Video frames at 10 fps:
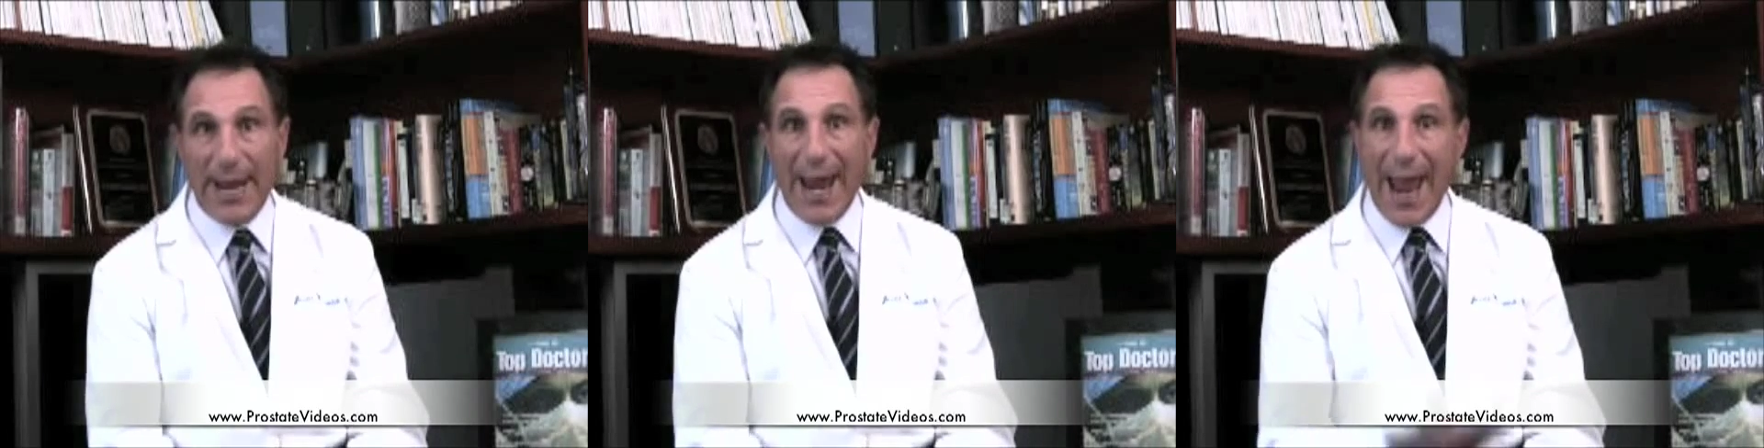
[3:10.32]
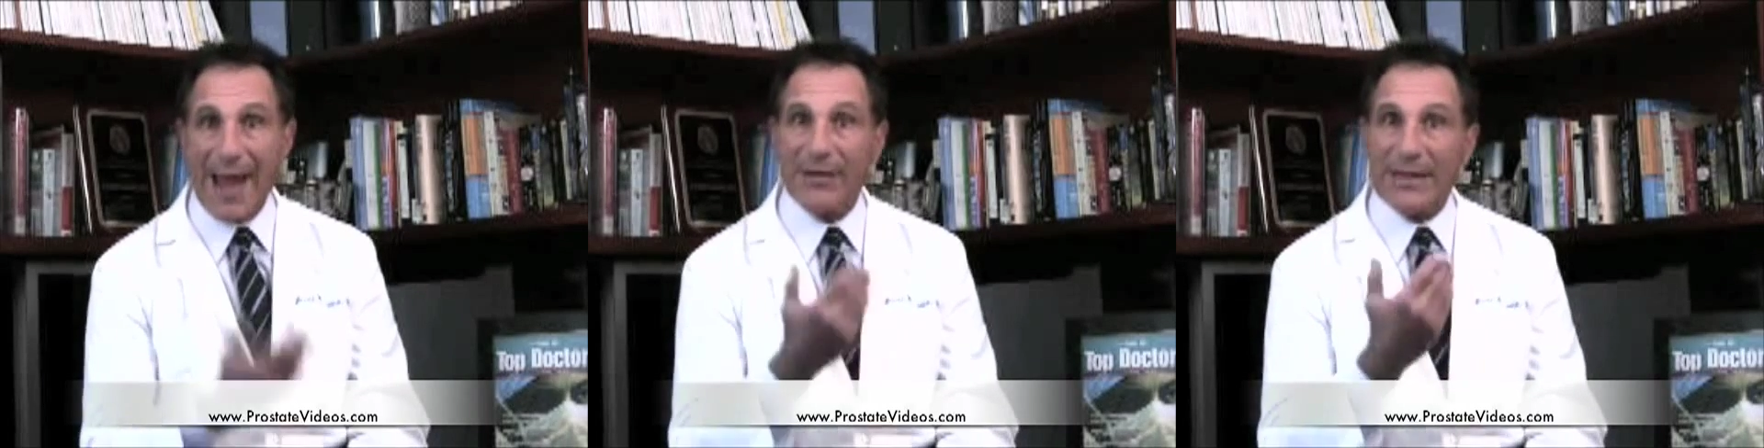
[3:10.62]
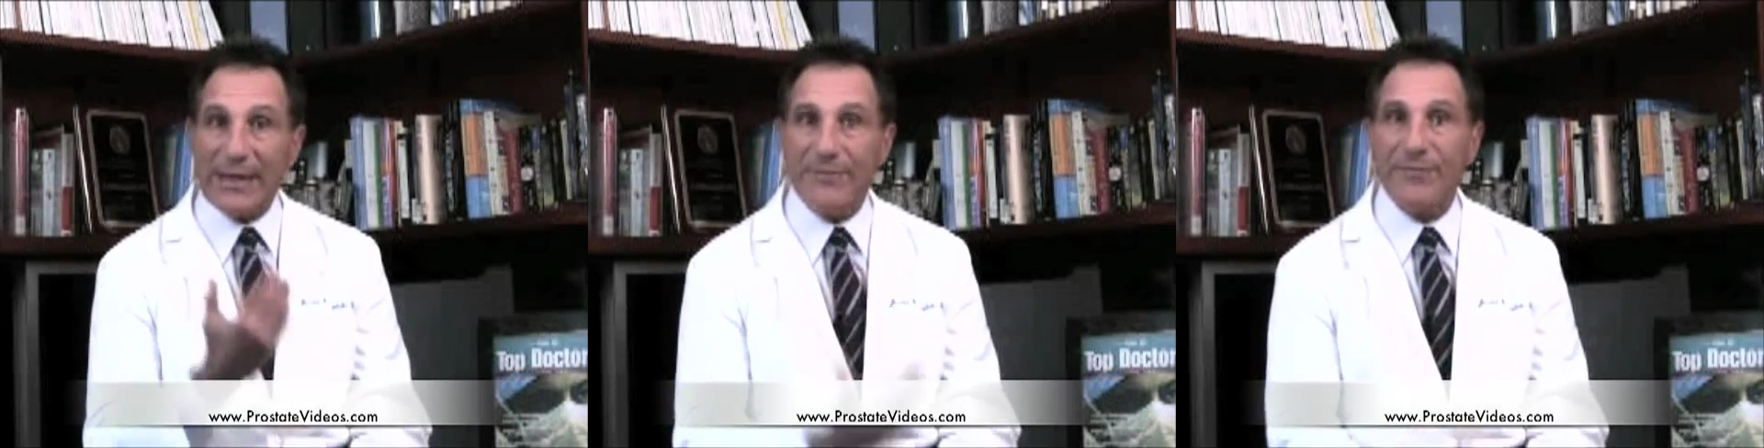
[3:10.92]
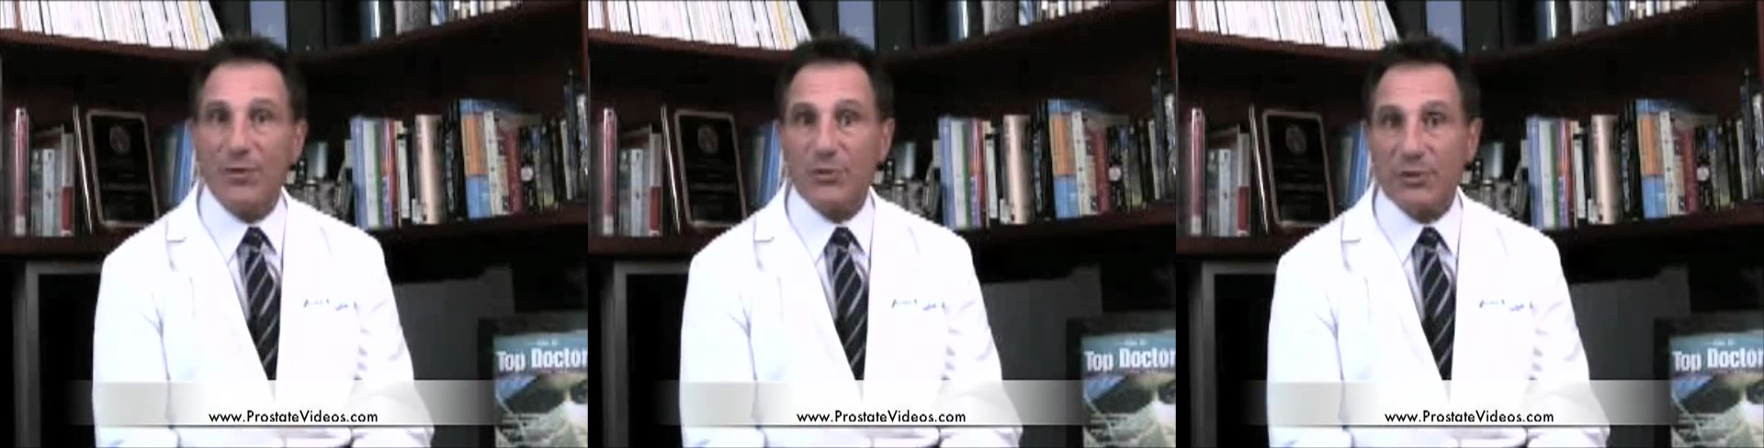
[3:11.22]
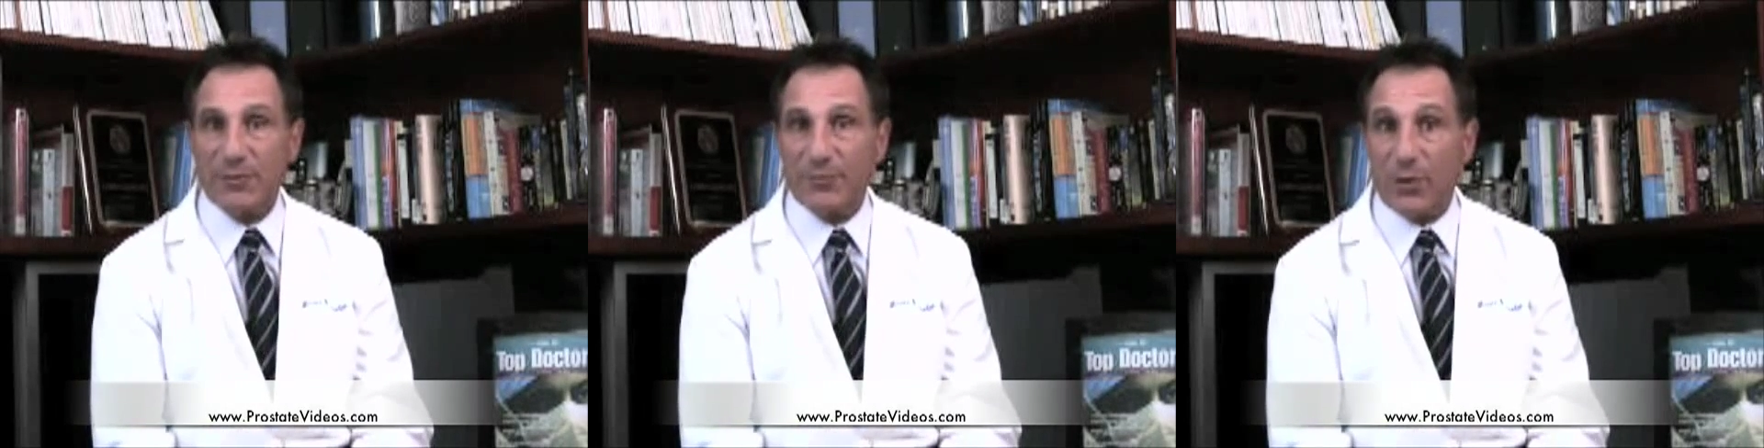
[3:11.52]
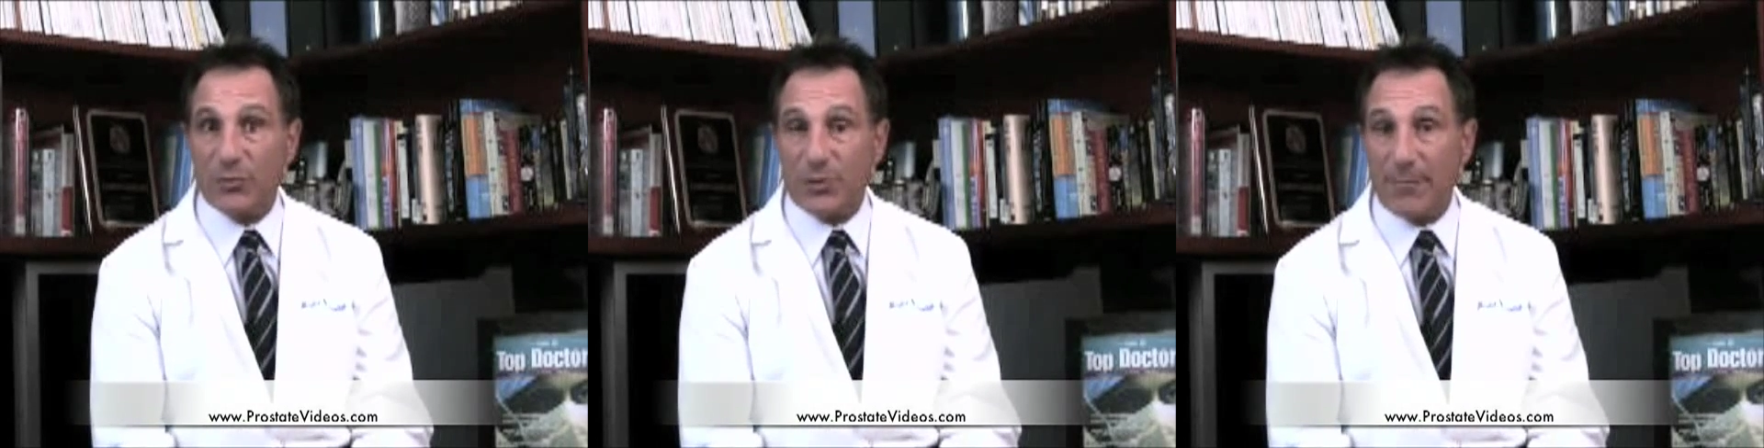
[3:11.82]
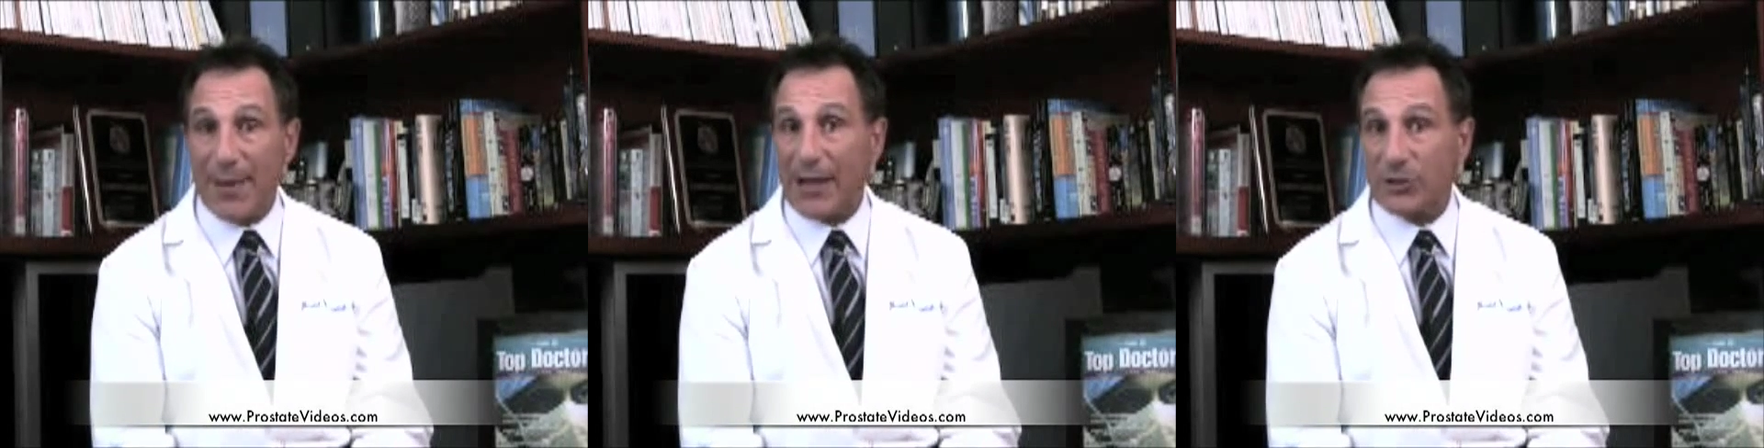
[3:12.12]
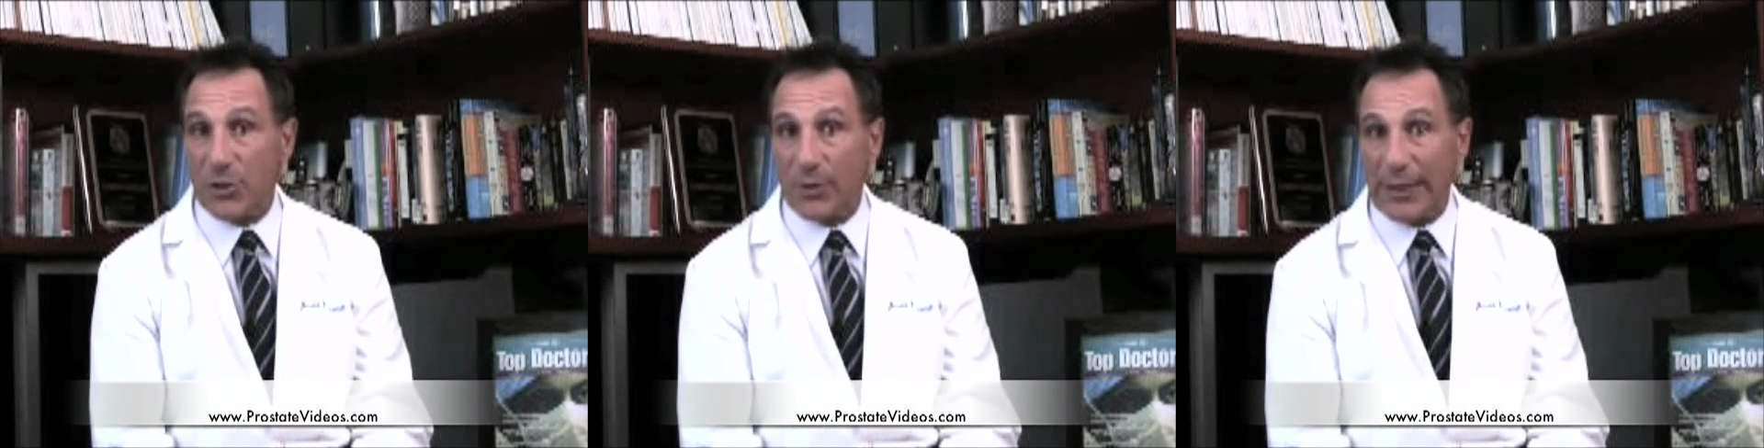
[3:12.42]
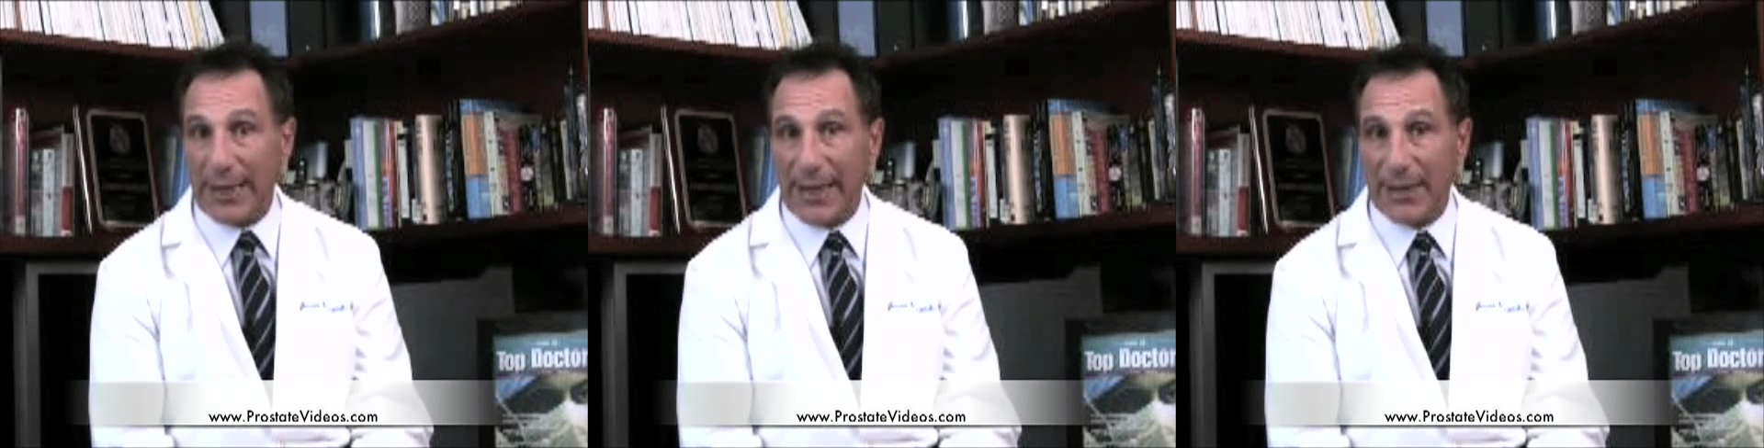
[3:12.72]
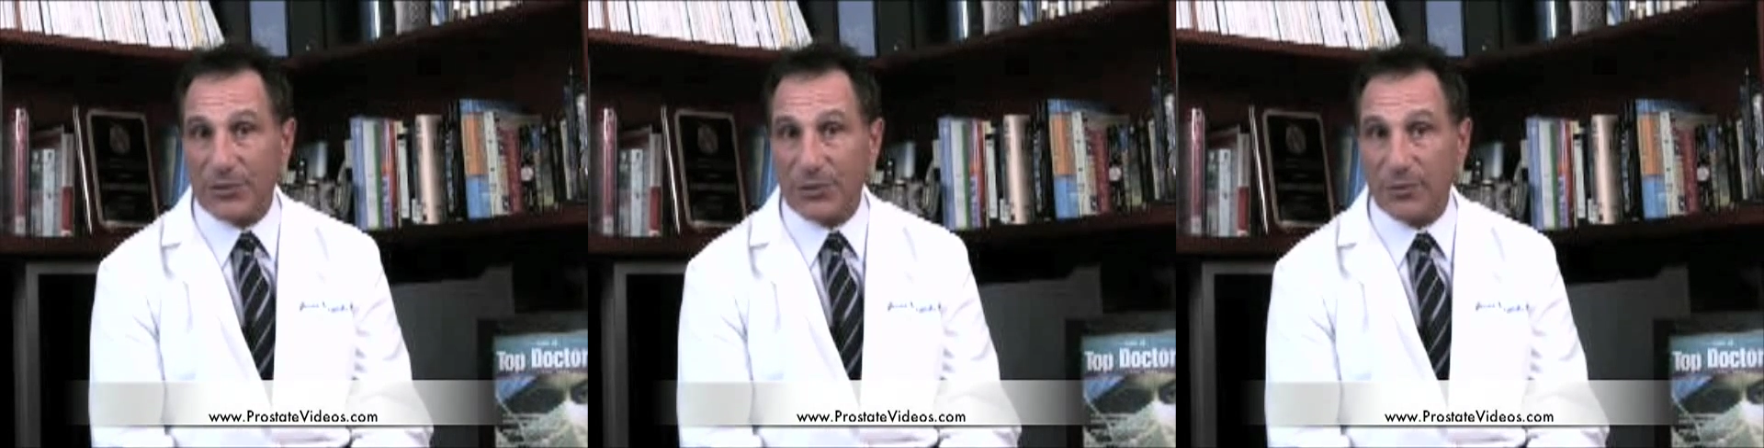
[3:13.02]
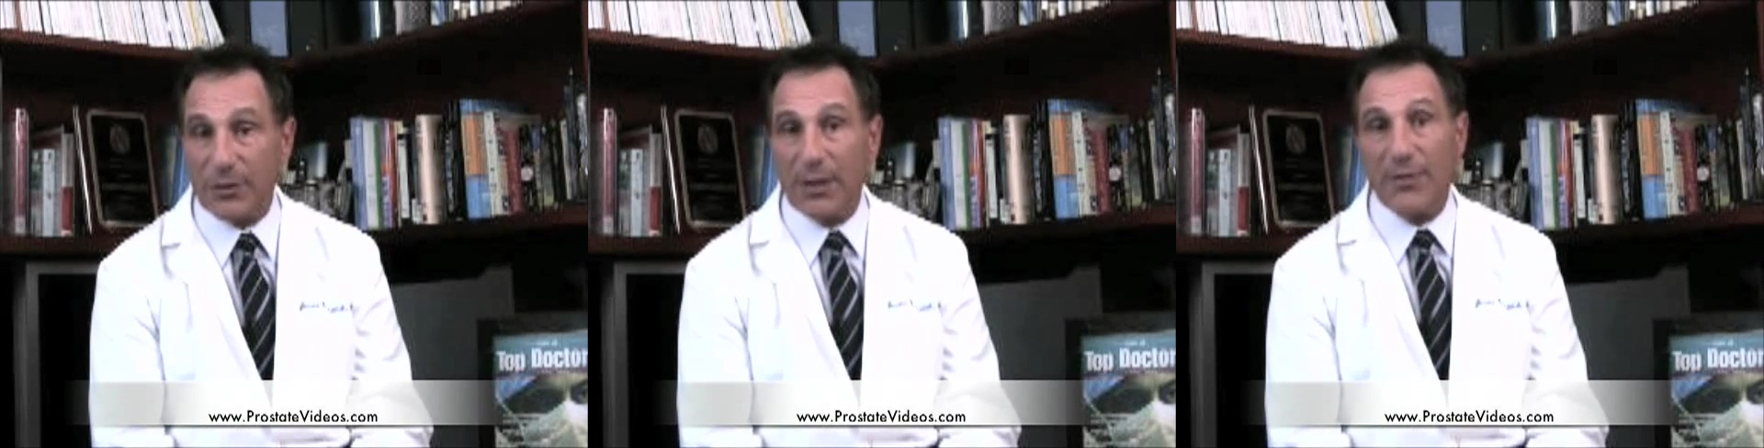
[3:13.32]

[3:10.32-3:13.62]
And if those lymph nodes come back showing cancer,